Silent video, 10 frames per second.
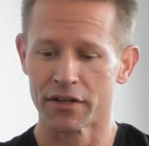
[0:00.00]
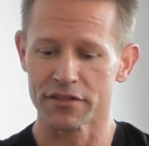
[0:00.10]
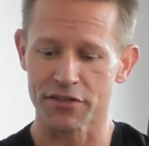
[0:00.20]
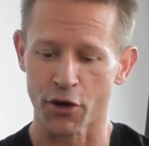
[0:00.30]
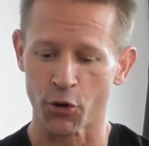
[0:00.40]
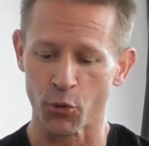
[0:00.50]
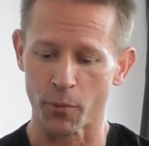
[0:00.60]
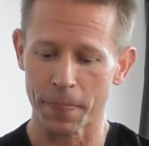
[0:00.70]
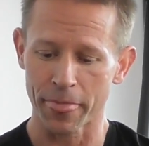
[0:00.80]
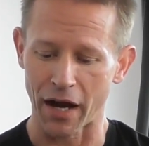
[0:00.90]

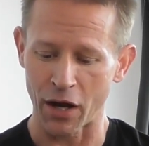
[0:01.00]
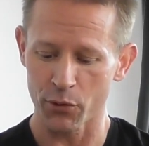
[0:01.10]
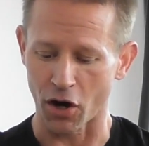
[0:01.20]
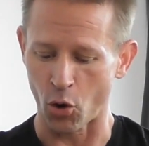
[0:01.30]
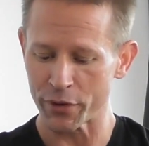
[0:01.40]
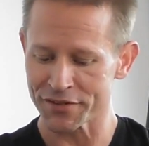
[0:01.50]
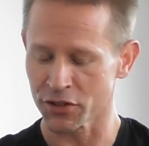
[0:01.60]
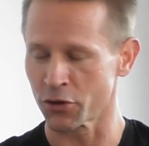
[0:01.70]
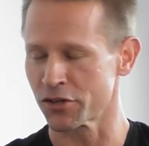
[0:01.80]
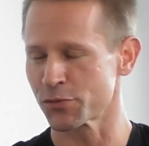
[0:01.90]
So I would always
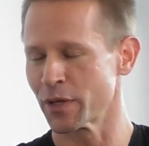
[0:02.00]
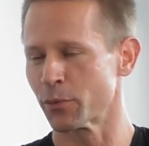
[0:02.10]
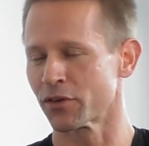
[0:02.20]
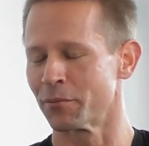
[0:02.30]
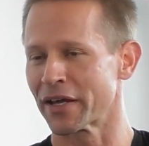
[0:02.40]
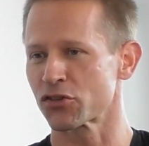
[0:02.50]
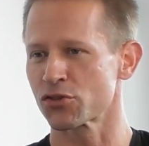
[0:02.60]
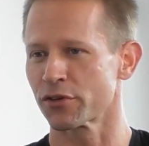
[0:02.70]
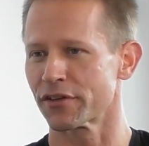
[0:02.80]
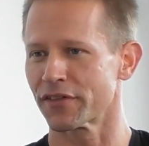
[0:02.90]
encourage people to make
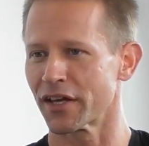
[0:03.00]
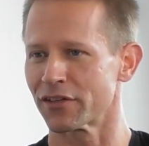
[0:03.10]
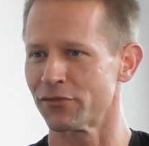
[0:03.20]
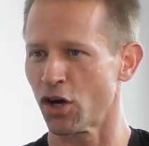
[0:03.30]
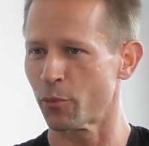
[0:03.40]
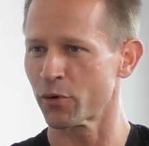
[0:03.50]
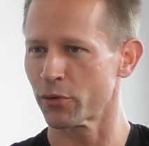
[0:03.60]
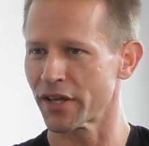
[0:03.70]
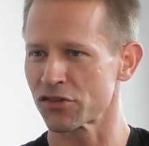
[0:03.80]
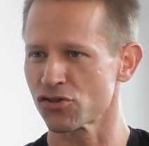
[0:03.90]
sure that they develop a
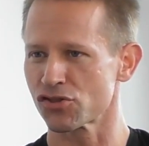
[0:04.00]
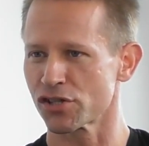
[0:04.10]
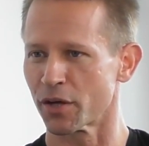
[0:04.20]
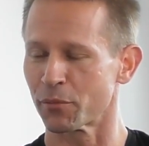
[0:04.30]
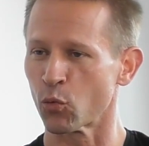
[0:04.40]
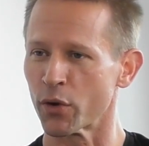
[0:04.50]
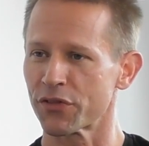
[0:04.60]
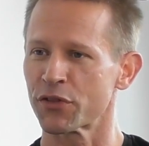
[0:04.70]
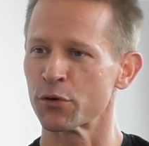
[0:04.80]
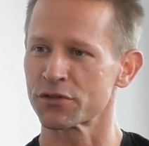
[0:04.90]
relationship
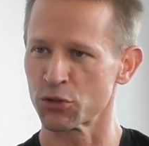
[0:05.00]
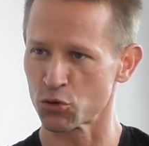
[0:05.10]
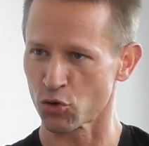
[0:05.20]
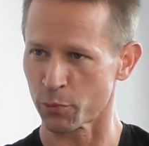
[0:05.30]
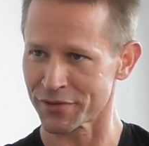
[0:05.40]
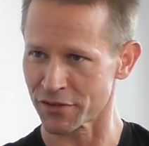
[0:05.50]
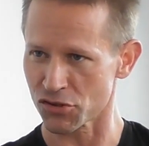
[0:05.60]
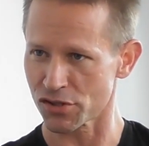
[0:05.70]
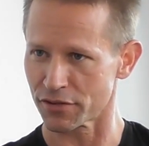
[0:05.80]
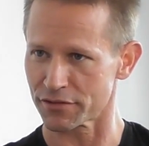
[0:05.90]
with those neutral
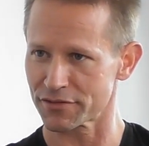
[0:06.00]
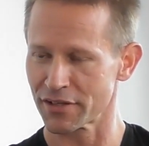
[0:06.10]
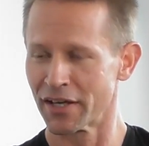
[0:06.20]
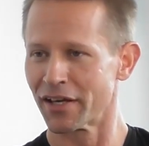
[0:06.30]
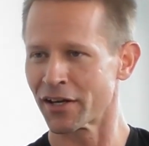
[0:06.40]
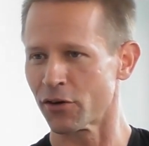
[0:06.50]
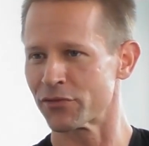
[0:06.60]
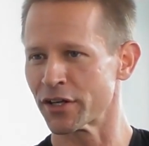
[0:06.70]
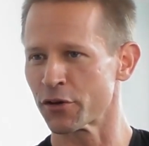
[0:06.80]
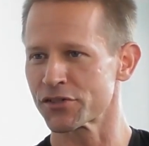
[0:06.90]
positions. In our
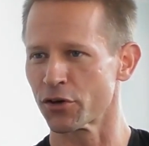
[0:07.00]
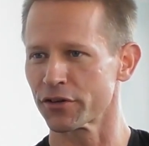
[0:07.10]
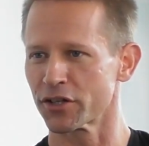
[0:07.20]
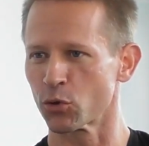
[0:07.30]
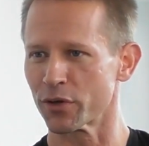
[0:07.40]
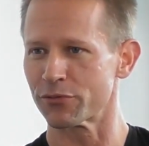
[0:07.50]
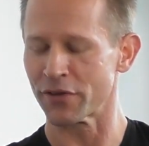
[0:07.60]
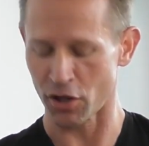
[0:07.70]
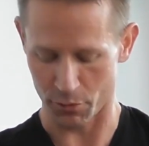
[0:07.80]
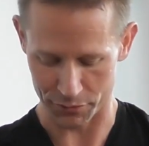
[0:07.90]
videos earlier, we
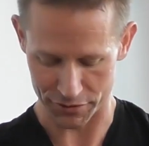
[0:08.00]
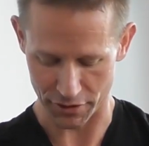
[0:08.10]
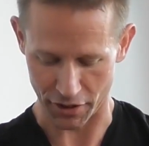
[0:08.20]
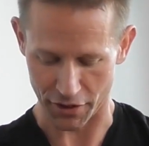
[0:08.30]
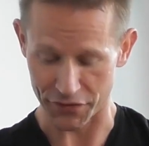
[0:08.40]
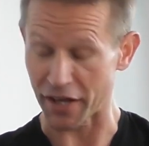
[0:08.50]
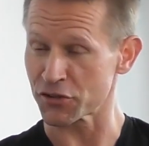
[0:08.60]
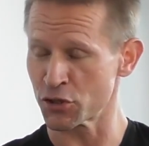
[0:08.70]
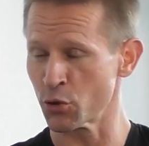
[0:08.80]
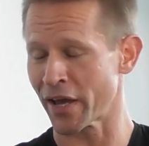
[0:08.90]
filmed that
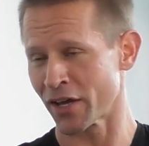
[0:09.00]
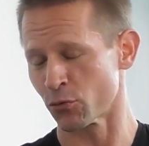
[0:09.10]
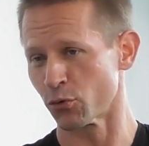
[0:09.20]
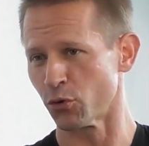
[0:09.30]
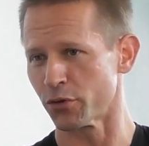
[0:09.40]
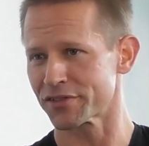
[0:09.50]
two-hand rule.